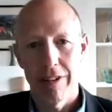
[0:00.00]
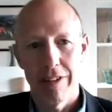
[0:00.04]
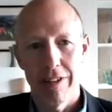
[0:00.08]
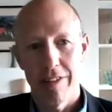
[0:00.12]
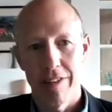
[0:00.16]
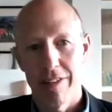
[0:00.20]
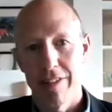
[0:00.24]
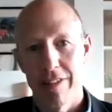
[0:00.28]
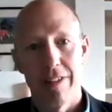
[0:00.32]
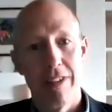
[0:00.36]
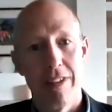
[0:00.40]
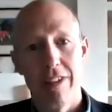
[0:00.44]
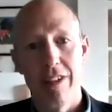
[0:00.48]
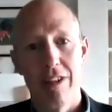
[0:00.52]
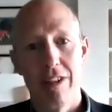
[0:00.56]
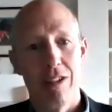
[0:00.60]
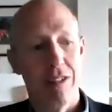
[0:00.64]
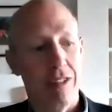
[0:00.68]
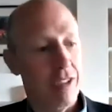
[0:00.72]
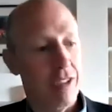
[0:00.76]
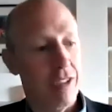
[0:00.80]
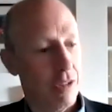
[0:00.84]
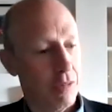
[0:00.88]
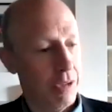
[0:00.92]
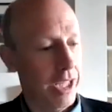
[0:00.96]
And they said, oh,
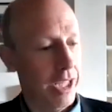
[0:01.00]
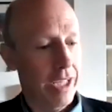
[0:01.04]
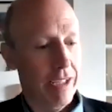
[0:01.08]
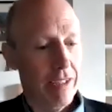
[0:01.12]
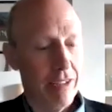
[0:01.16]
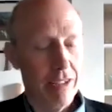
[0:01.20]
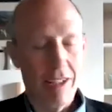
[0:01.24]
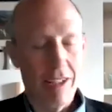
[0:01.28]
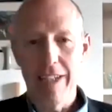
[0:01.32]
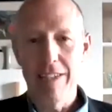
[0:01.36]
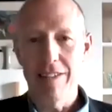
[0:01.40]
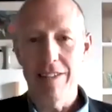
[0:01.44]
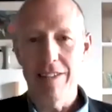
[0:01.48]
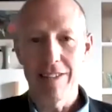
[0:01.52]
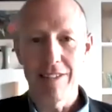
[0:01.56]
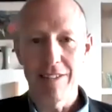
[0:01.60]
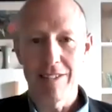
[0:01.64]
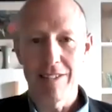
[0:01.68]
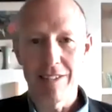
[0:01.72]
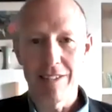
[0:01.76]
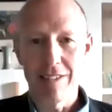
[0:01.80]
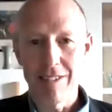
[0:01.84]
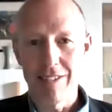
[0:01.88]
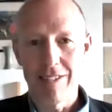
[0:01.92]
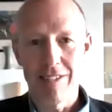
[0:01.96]
we analyzed
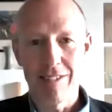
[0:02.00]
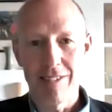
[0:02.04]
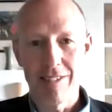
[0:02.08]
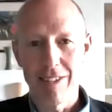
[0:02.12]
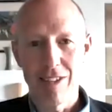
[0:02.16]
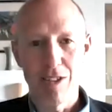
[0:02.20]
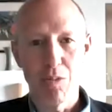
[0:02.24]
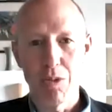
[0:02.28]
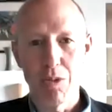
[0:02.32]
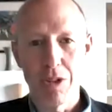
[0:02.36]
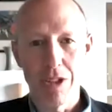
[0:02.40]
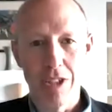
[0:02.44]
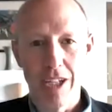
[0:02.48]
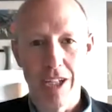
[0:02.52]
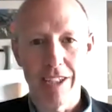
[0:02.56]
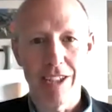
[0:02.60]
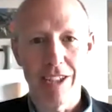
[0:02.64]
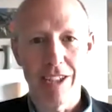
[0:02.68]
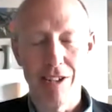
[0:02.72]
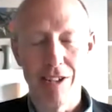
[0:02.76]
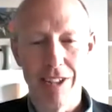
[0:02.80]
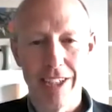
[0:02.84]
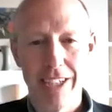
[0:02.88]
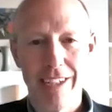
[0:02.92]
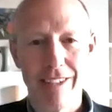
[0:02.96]
this would not
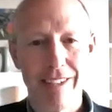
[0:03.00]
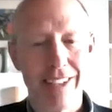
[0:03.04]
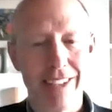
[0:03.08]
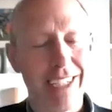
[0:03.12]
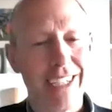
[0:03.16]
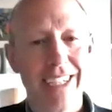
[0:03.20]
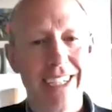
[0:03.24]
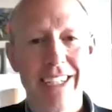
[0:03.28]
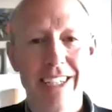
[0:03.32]
go down.